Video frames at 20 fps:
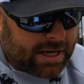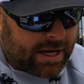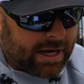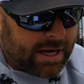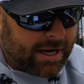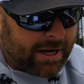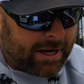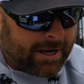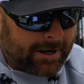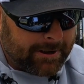
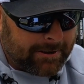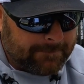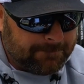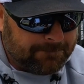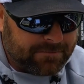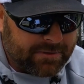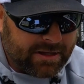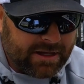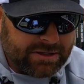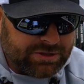
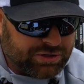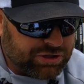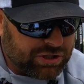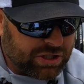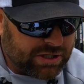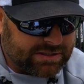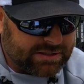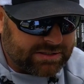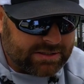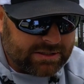It's
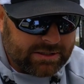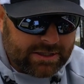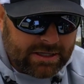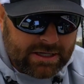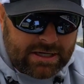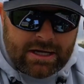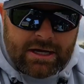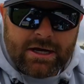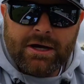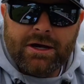just,
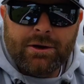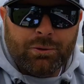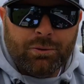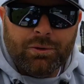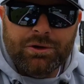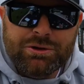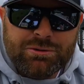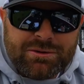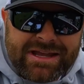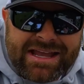when
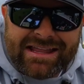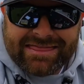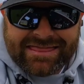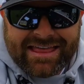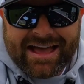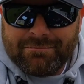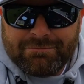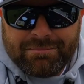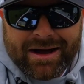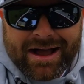you get
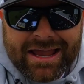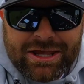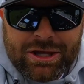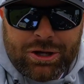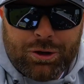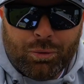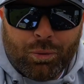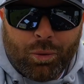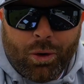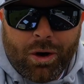that bite,
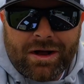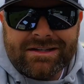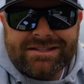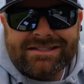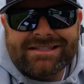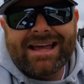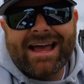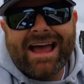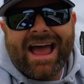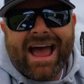you want
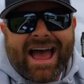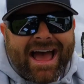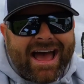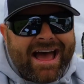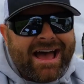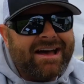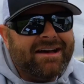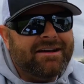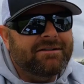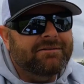to
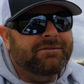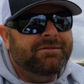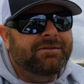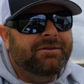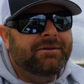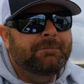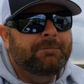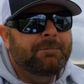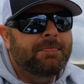have